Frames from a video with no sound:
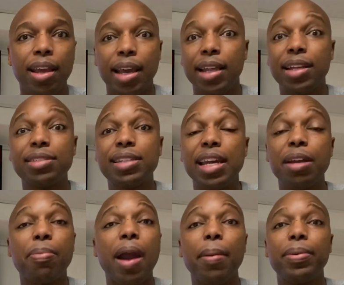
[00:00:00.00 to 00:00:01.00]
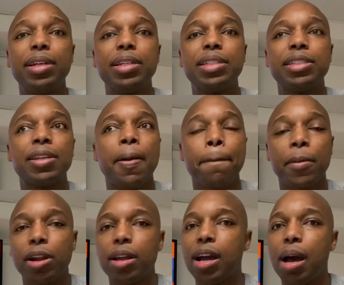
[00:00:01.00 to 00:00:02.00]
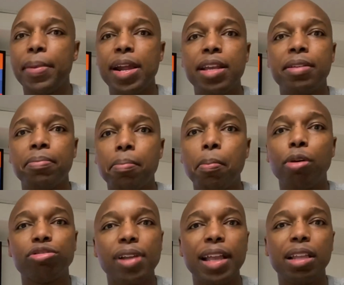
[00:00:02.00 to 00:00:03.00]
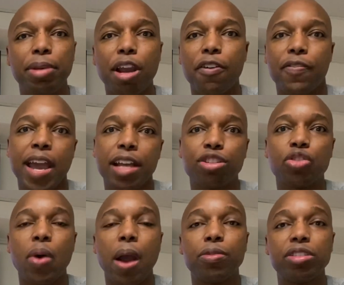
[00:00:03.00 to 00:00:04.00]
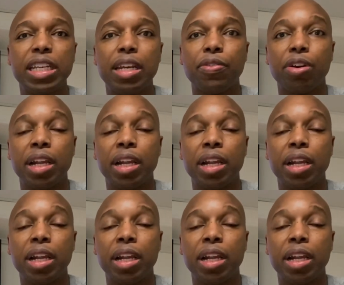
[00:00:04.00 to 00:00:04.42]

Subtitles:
And this kid probably is going to come in and most likely be our fastest wide receiver.